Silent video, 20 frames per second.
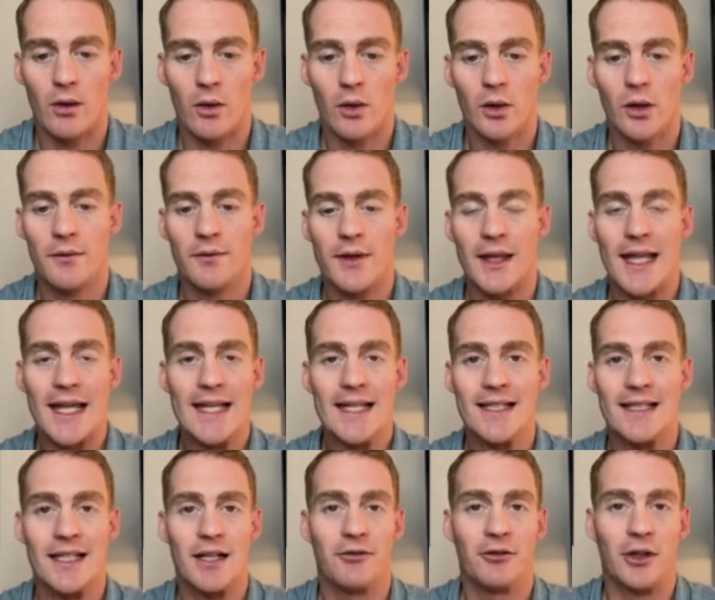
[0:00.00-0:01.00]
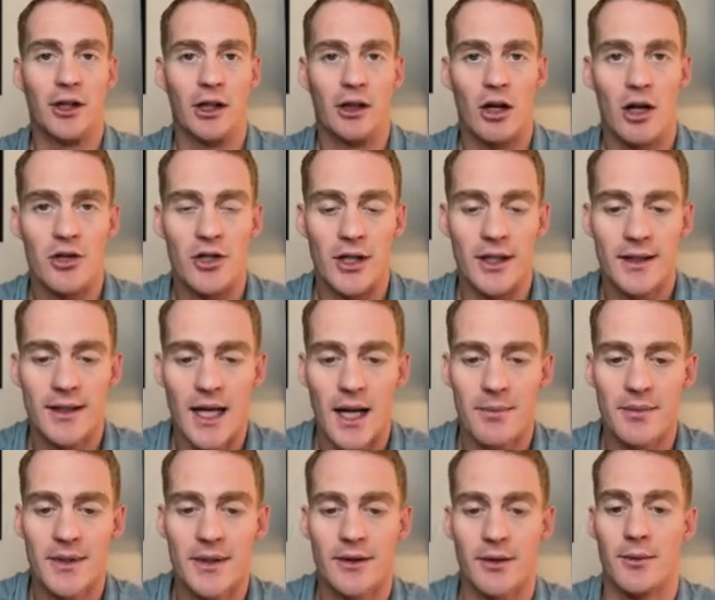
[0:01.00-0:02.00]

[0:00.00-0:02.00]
all of these different logic steps.